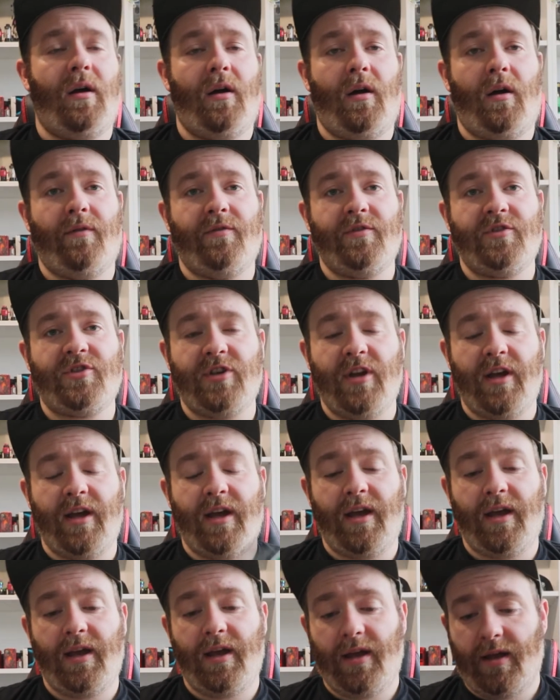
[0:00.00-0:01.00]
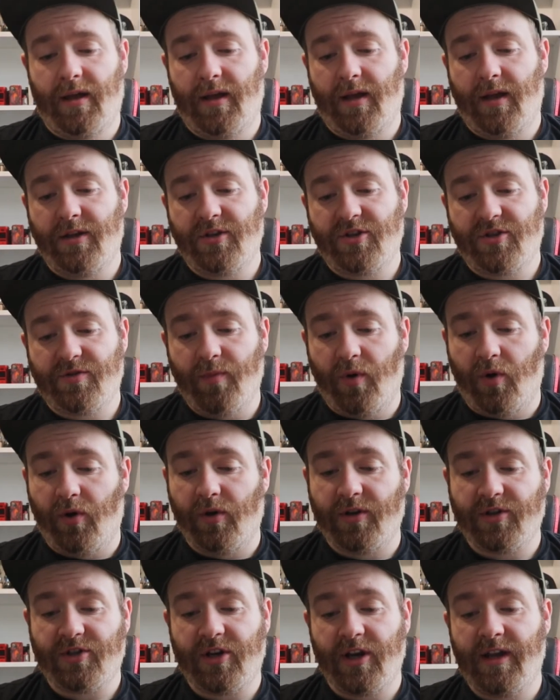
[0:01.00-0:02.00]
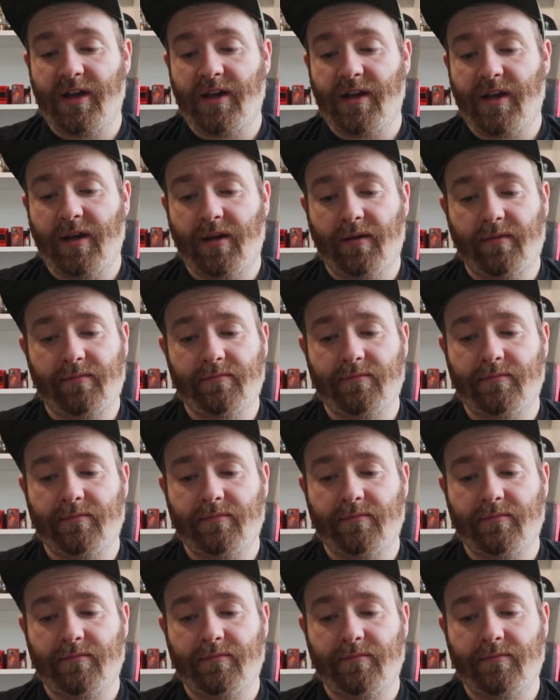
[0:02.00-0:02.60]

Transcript: Obviously it's small and sleek,